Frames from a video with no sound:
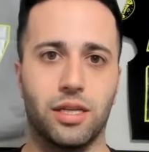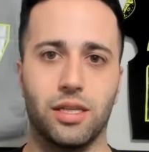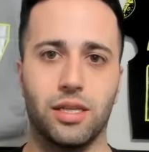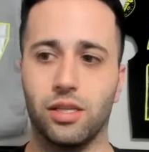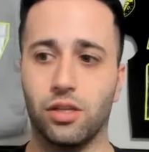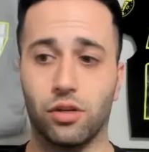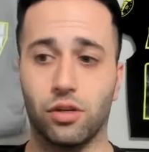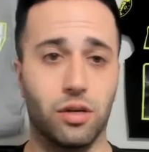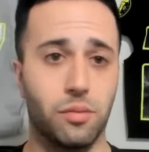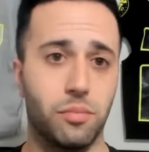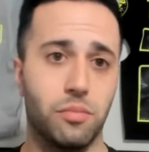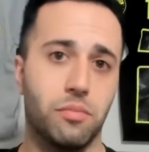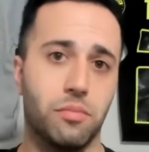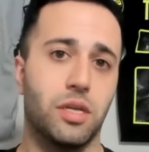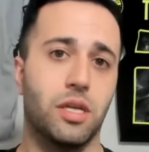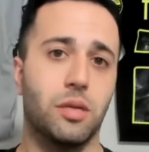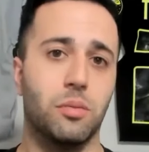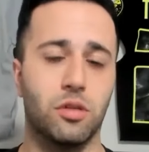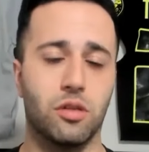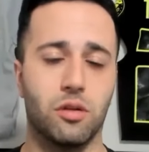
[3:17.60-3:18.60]
and then they're going to
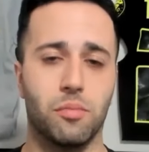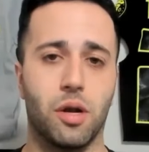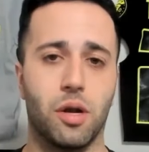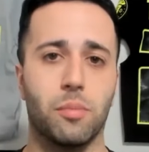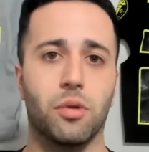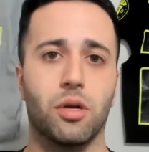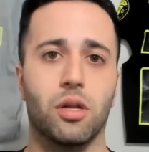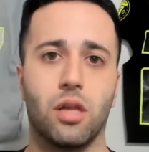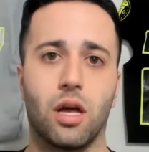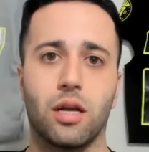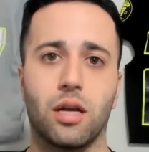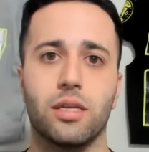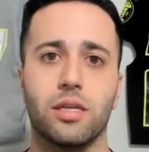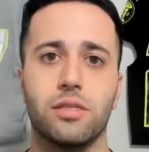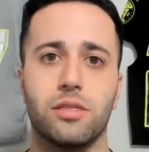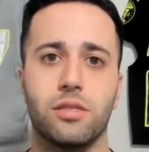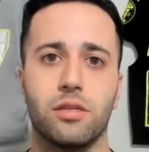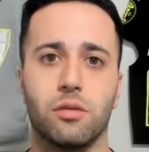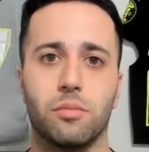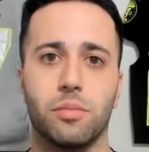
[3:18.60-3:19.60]
be able to remember it a lot
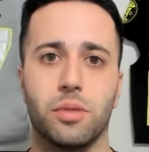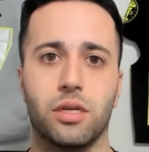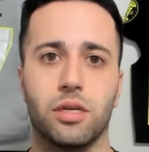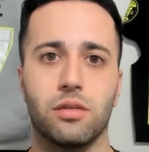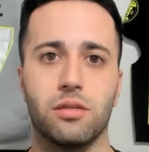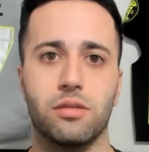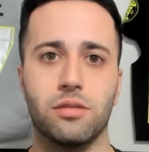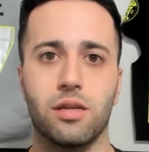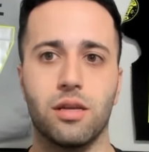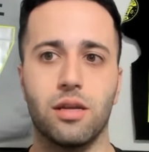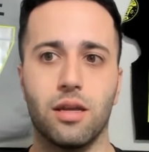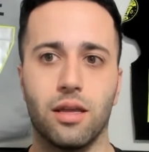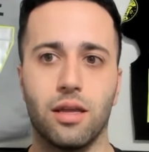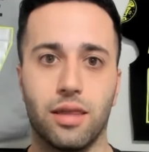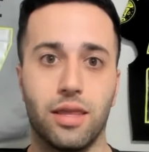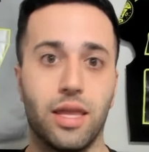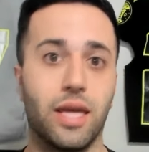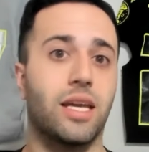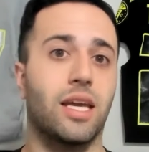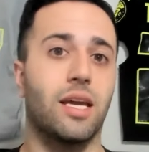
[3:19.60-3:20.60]
easier because
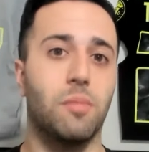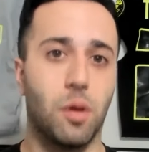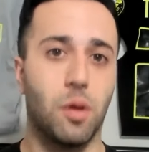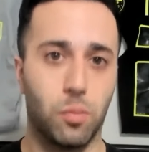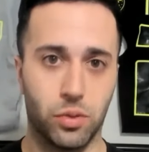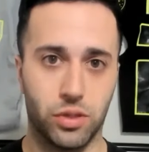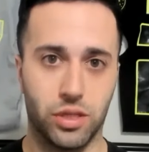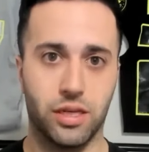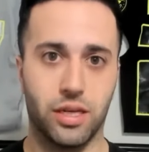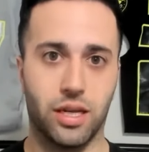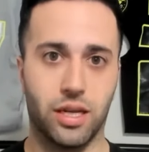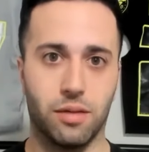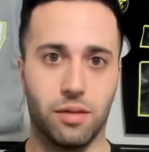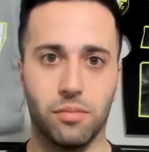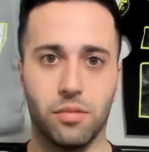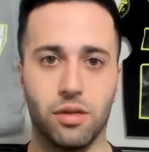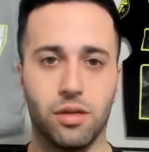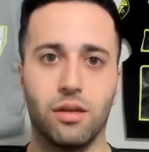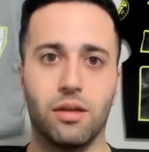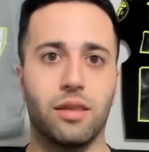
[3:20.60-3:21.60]
they came up with the name.
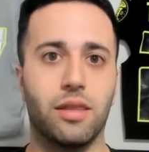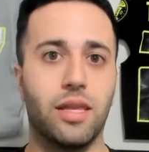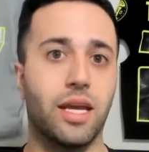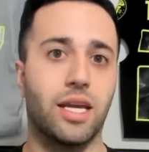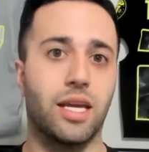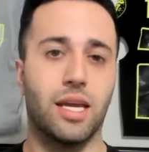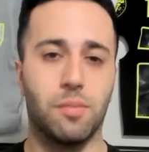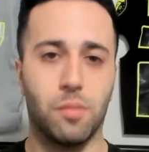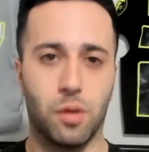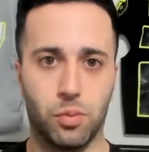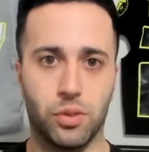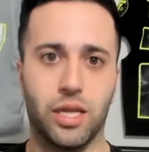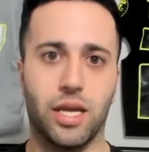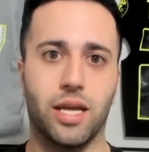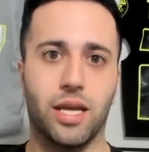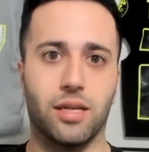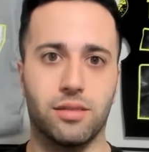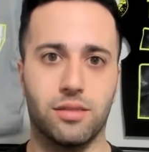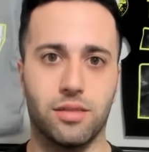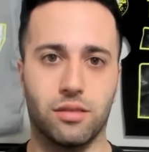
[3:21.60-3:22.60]
They came up with the
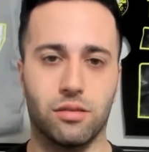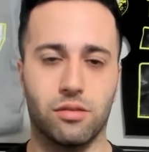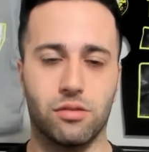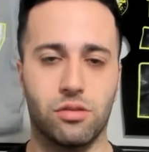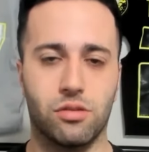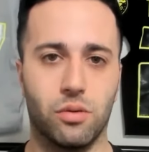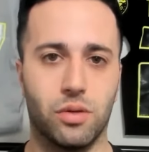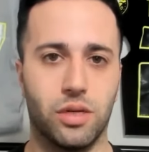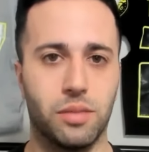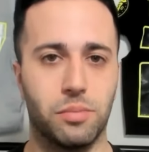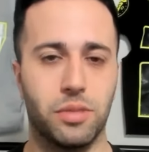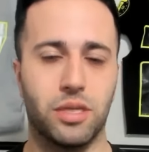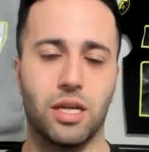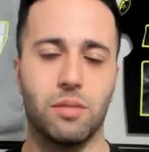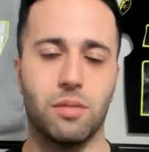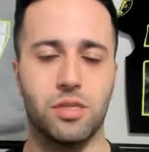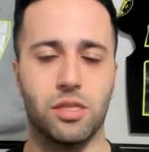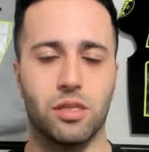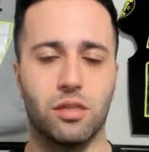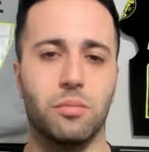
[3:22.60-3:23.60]
hand signal. So it
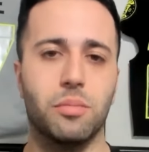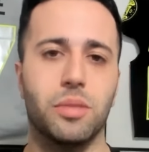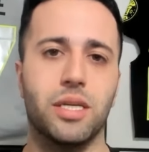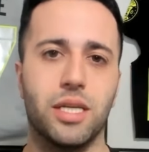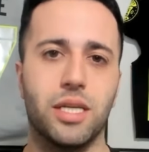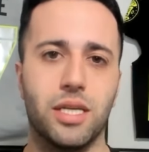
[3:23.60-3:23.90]
becomes a little bit